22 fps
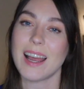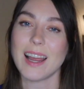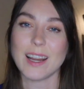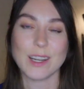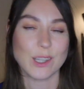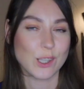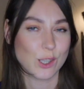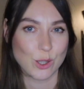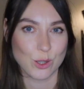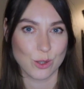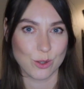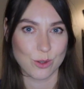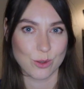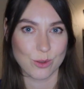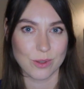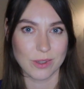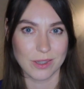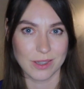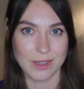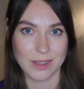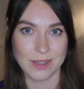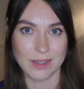I needed to
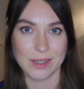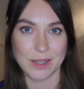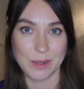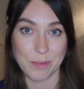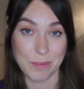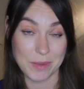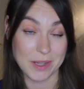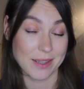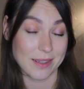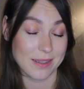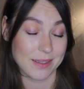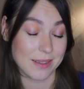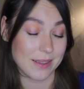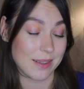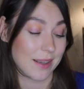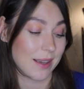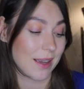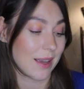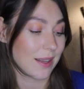Google it immediately,